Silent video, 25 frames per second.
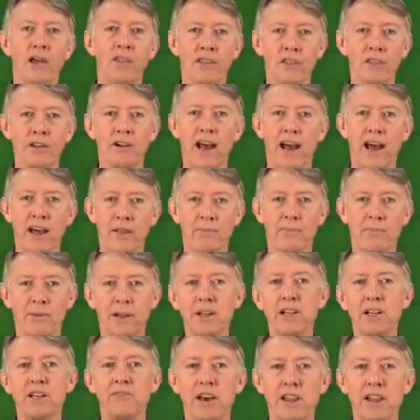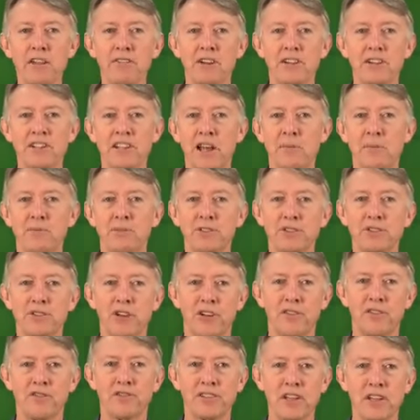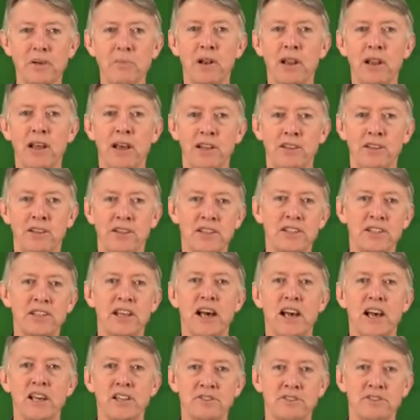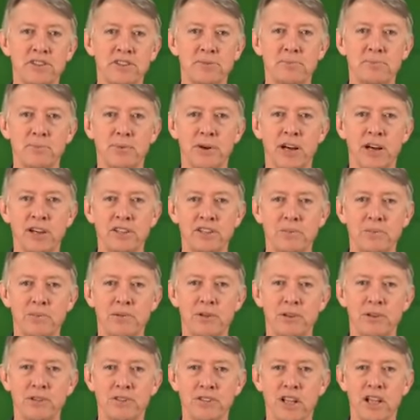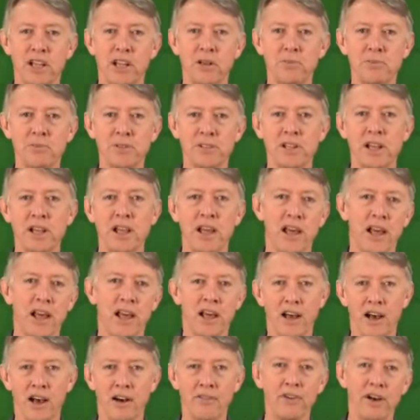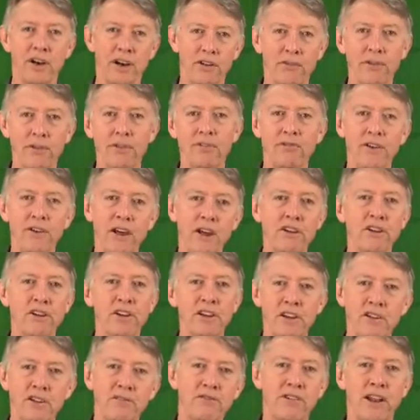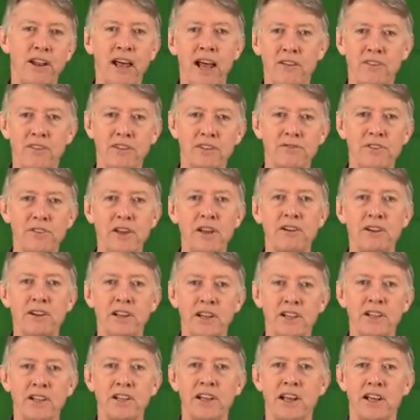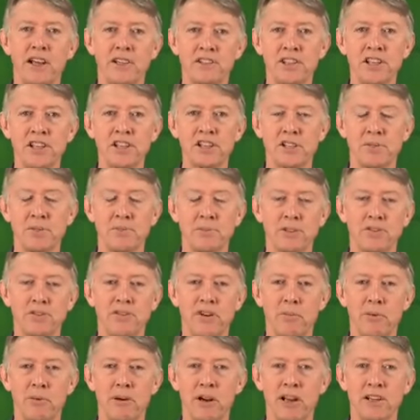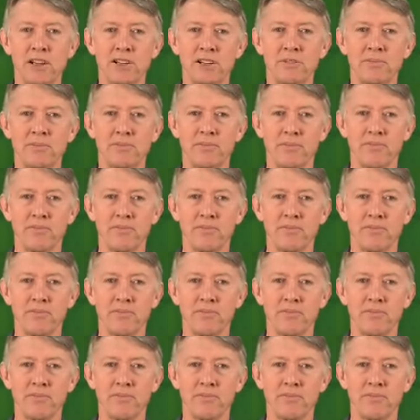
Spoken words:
There are plenty of other examples of similar disastrous price support schemes with varying flavours, varying systems of operation.